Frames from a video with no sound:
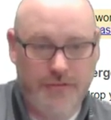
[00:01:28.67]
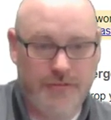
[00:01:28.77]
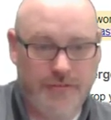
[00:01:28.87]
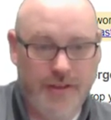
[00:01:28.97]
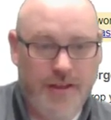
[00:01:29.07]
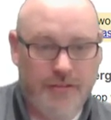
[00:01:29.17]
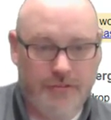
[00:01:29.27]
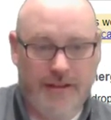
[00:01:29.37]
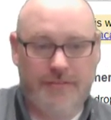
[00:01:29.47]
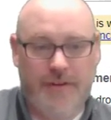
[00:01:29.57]
You can
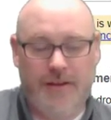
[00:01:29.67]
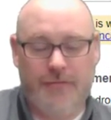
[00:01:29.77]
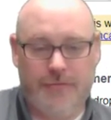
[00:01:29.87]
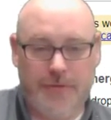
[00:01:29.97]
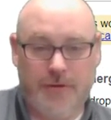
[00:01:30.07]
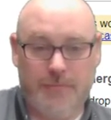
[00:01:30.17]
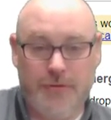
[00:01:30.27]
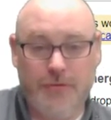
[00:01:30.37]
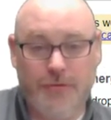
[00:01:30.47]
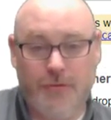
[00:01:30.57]
select files from your
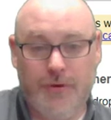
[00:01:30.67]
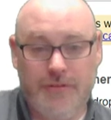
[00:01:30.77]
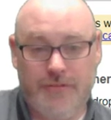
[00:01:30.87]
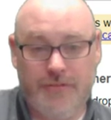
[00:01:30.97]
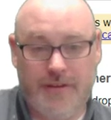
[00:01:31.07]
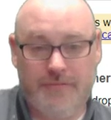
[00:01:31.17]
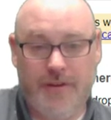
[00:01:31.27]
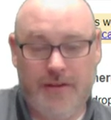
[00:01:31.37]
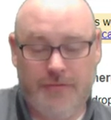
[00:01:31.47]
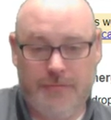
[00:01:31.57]
computer or you can select
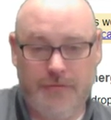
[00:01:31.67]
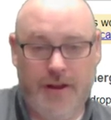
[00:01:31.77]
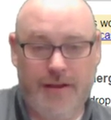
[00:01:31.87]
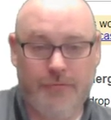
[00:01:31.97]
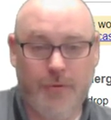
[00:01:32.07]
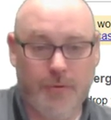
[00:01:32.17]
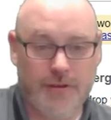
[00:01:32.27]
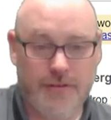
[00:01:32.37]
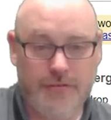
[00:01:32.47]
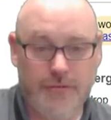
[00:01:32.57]
files from Drive. So what
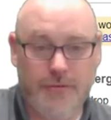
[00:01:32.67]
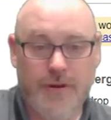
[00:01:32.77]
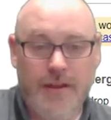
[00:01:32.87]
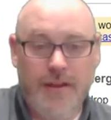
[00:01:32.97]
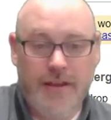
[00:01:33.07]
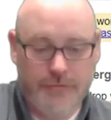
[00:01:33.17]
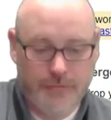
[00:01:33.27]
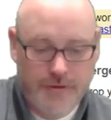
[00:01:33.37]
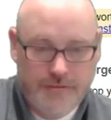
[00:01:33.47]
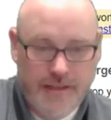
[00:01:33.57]
we're going to do is
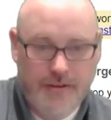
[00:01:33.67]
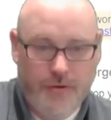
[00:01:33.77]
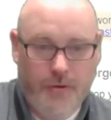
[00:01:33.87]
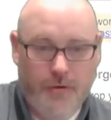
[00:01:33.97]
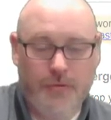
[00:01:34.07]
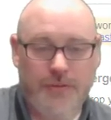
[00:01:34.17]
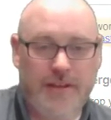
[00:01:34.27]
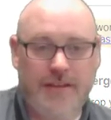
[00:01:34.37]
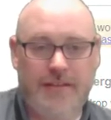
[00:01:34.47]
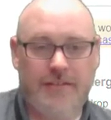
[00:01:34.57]
we're going to take all
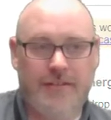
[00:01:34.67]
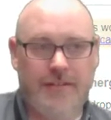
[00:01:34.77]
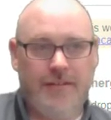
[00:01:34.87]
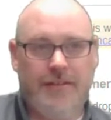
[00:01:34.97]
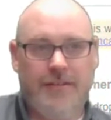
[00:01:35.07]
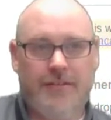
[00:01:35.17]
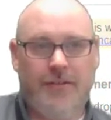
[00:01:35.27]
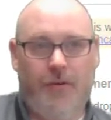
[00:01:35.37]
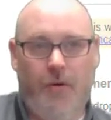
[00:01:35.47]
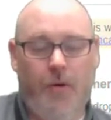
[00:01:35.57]
the
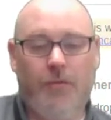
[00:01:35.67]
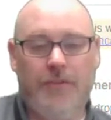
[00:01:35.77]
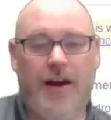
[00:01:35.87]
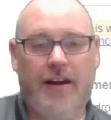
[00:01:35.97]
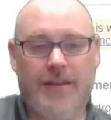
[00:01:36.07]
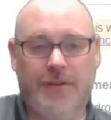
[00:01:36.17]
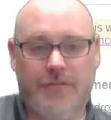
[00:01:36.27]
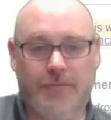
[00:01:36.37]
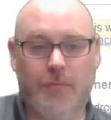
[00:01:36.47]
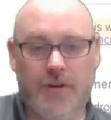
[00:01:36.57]

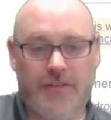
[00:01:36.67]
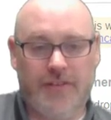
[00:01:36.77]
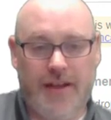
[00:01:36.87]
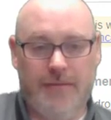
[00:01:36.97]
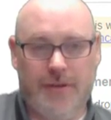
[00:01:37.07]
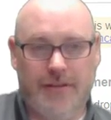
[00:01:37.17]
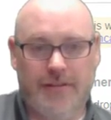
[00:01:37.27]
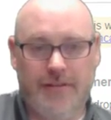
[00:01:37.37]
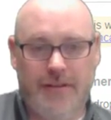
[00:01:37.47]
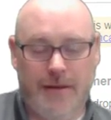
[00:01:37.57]
documents from one
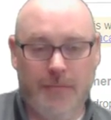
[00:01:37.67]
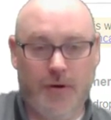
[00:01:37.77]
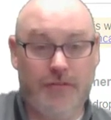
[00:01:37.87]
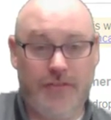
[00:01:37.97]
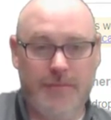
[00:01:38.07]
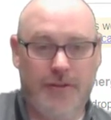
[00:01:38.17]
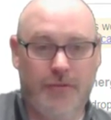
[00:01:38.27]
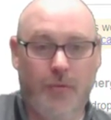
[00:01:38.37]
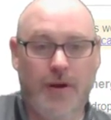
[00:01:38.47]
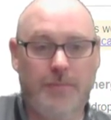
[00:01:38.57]
assignment and merge them
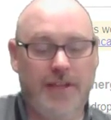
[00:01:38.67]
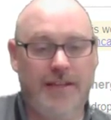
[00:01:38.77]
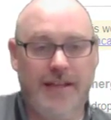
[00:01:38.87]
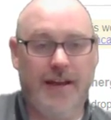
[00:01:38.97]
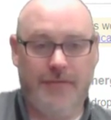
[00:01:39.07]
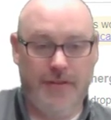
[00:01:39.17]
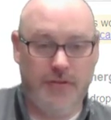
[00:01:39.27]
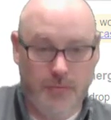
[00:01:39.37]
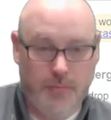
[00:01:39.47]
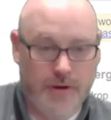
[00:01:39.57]
into one PDF, and
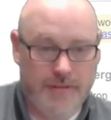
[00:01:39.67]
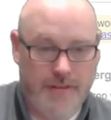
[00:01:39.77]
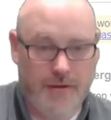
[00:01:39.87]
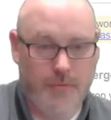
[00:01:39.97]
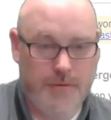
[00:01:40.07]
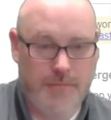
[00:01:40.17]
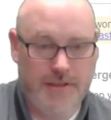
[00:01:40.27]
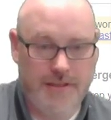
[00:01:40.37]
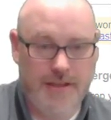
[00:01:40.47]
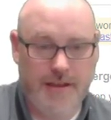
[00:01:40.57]
then you'll print that one
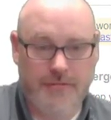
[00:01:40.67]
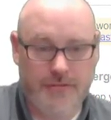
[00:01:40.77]
PDF.